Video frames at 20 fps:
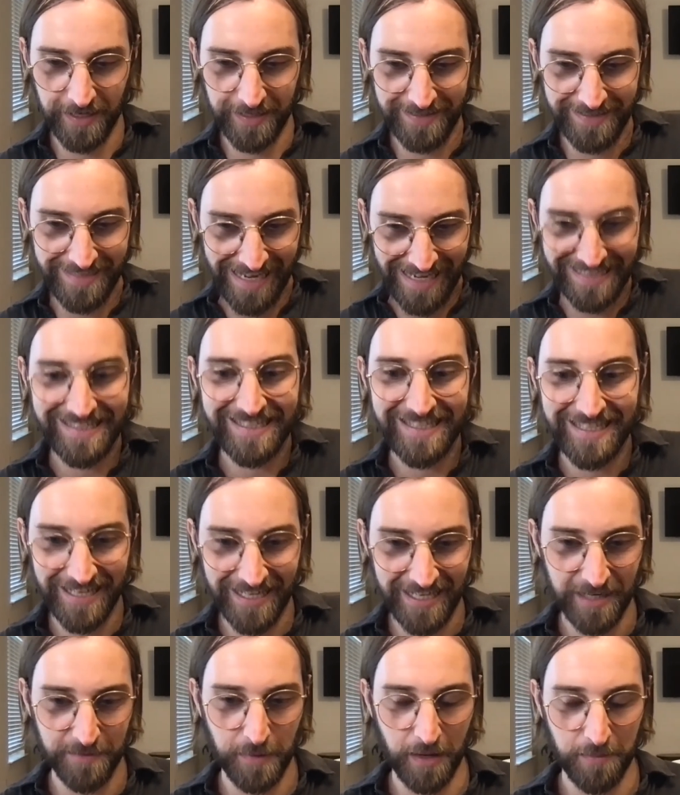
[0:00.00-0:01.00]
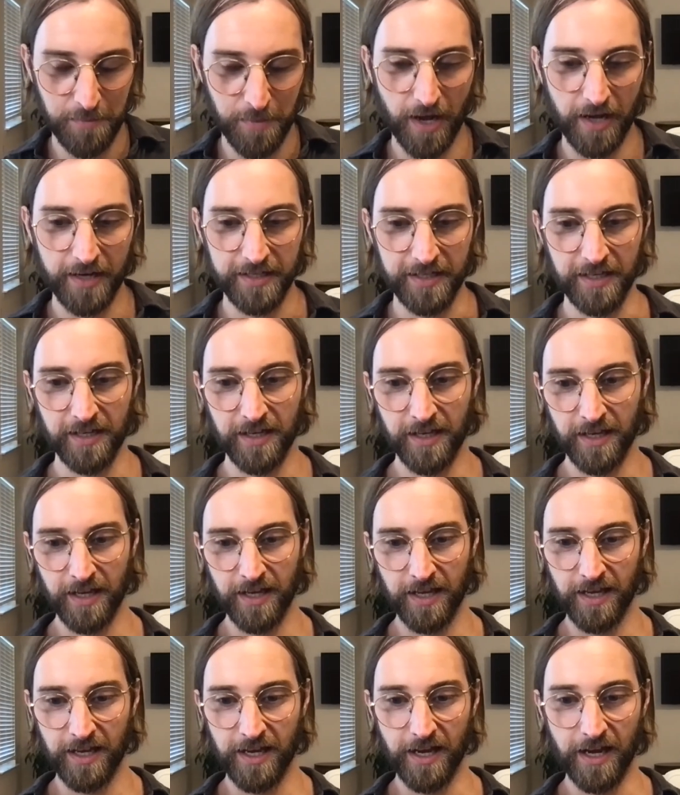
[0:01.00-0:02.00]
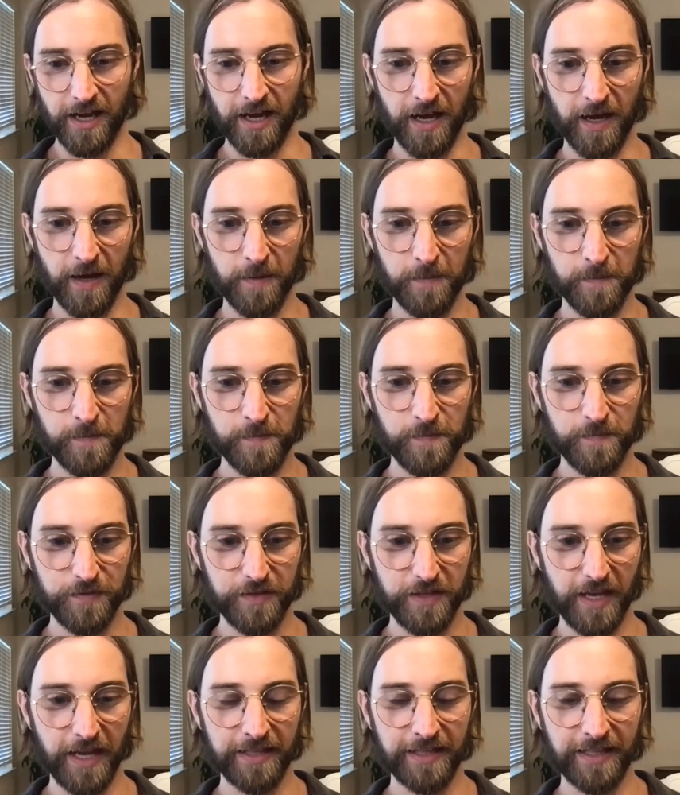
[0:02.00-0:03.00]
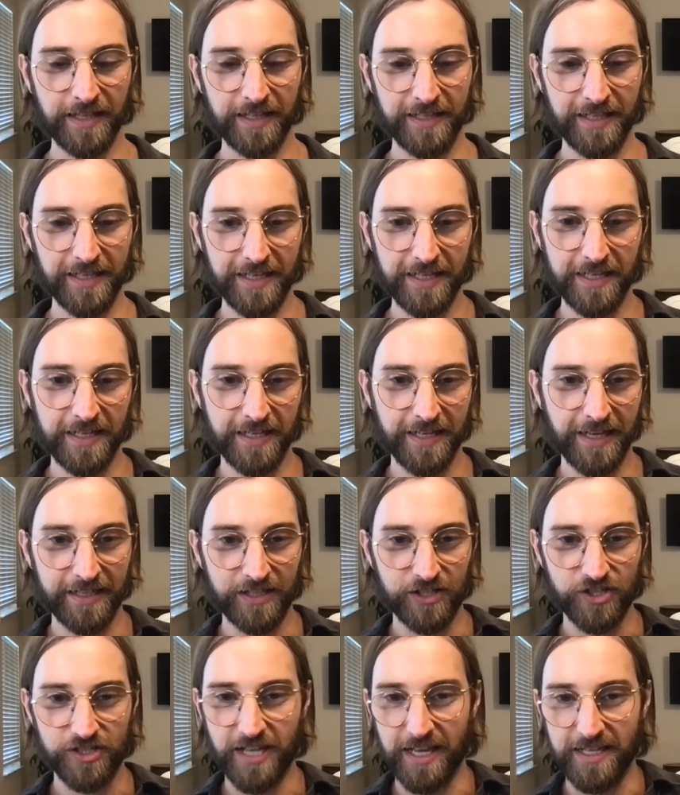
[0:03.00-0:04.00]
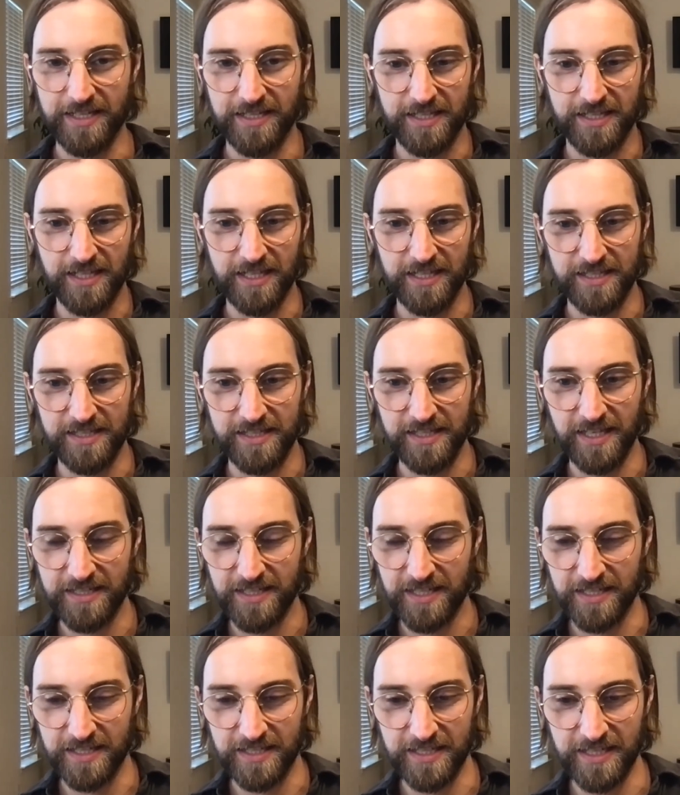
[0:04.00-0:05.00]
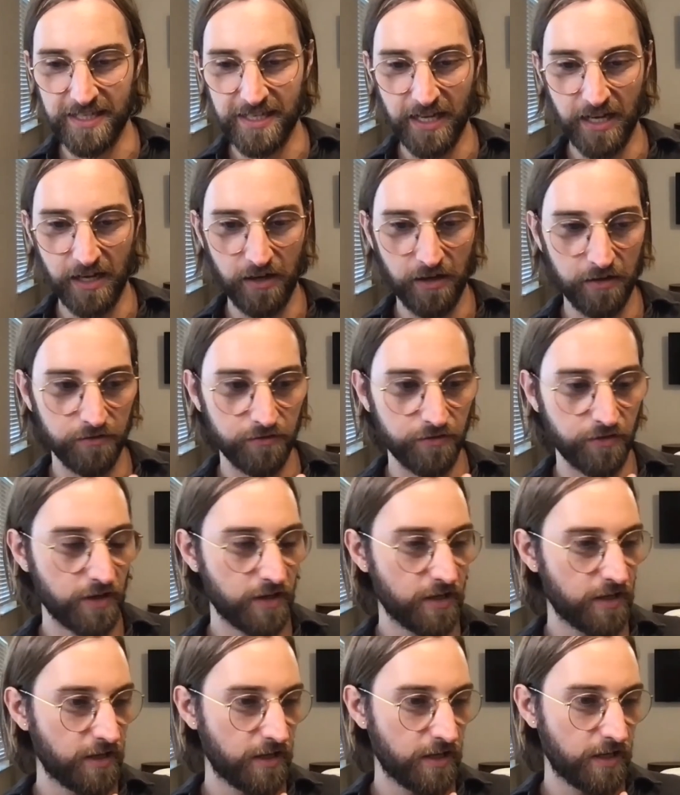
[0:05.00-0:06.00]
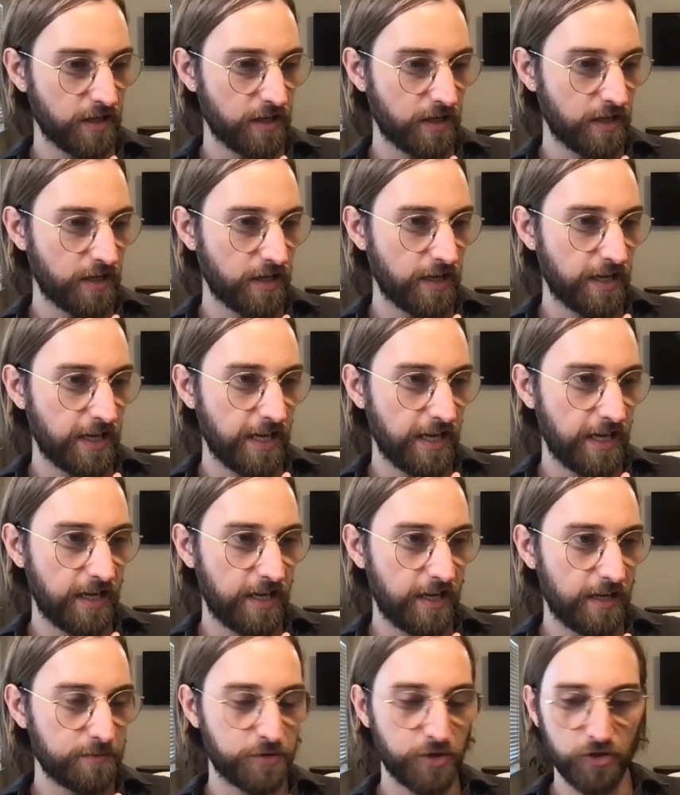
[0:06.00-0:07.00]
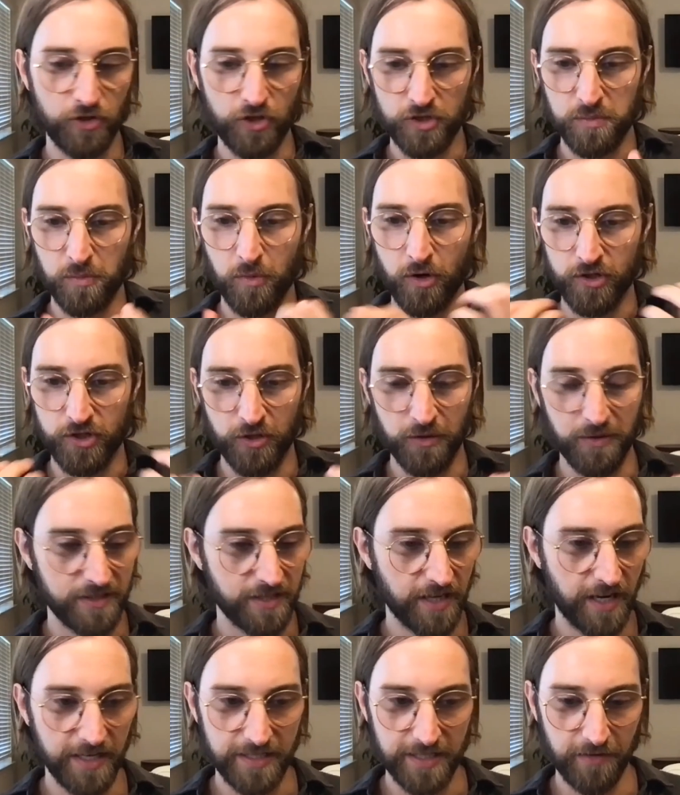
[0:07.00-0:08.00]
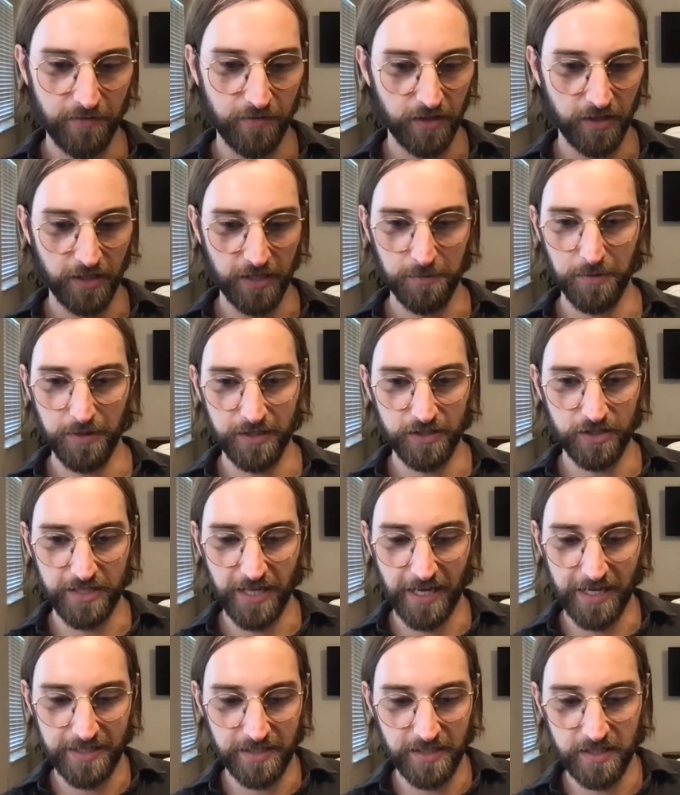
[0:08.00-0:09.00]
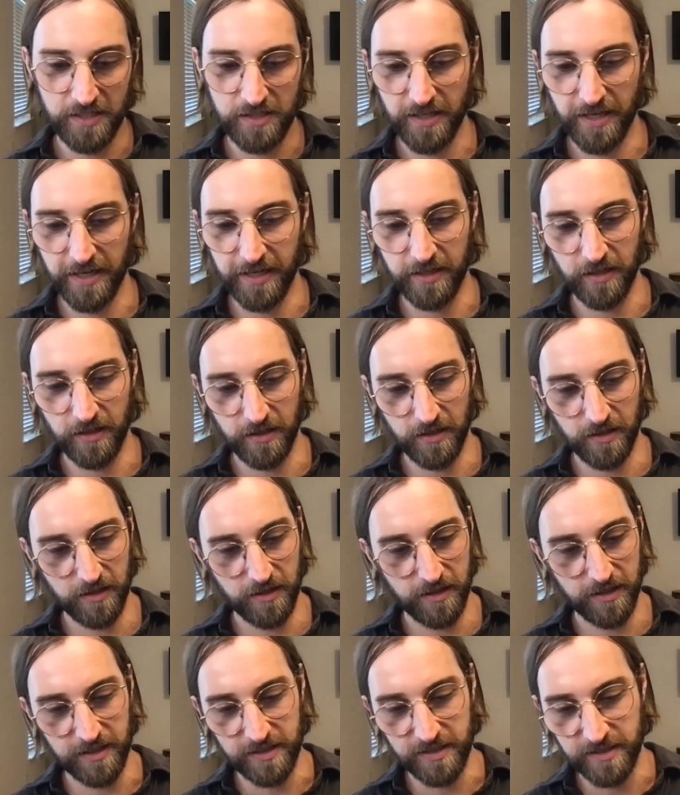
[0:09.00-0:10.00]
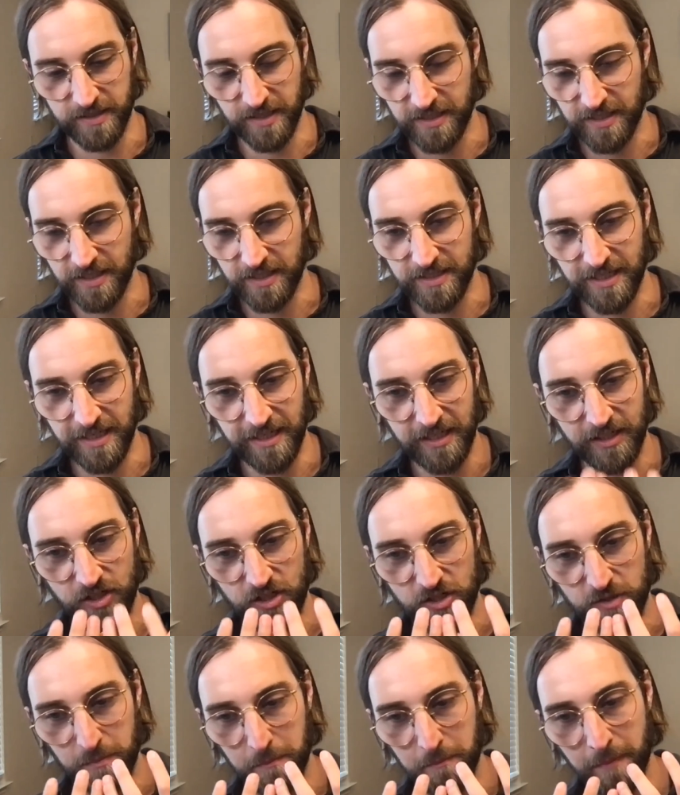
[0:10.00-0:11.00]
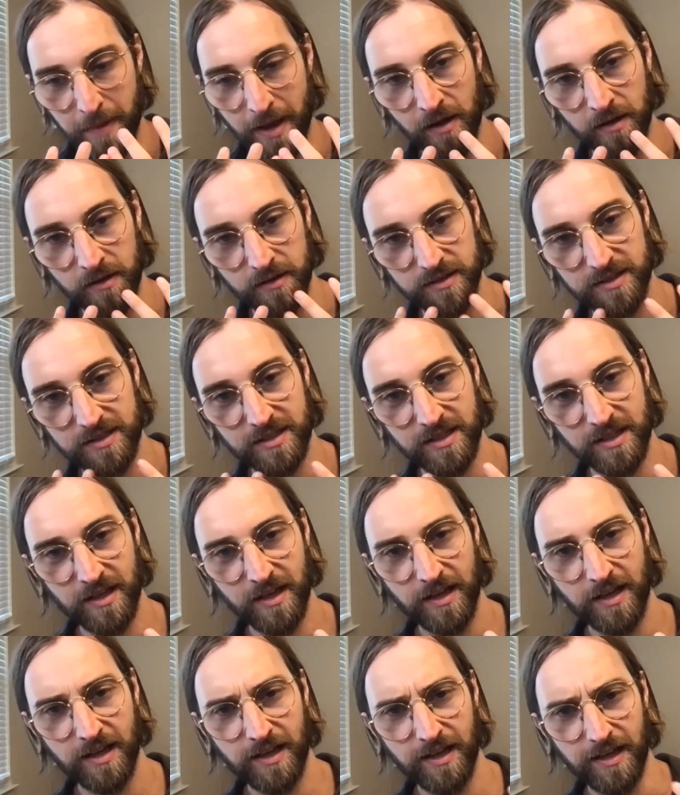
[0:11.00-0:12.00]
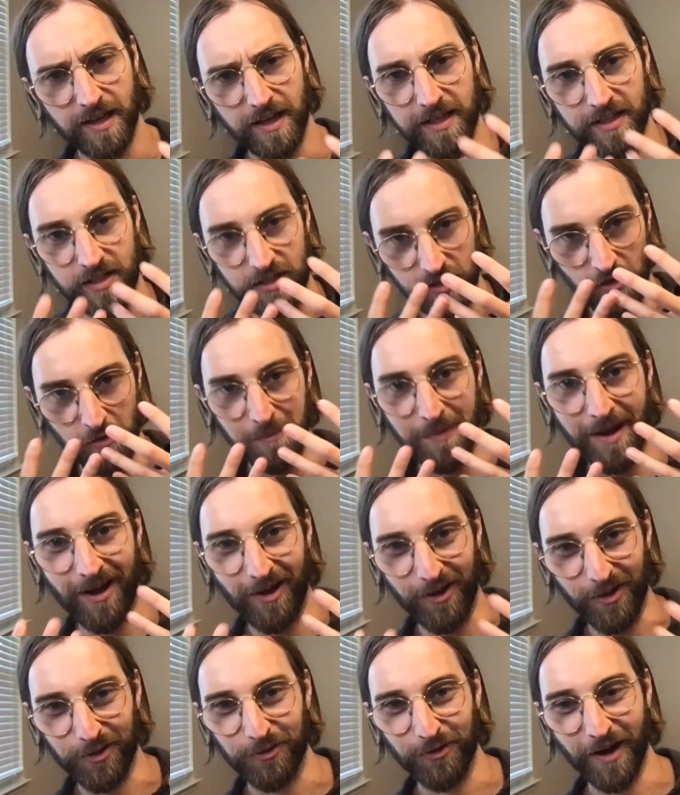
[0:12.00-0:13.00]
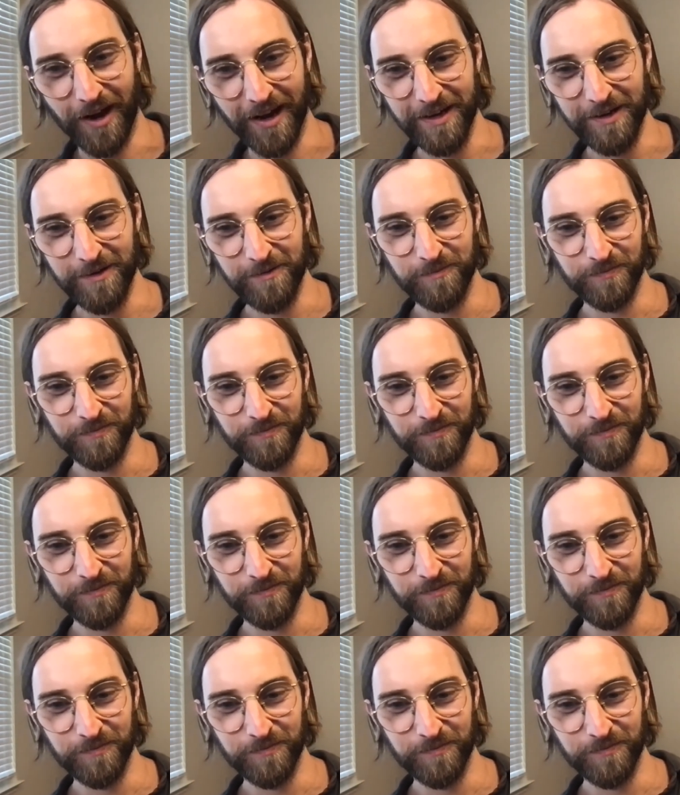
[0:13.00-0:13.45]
density in my body. And the ghee, again, just has this consistency of, I'm sure there's more to it scientifically, but it just has this like consistency, and it just melts in your mouth, right?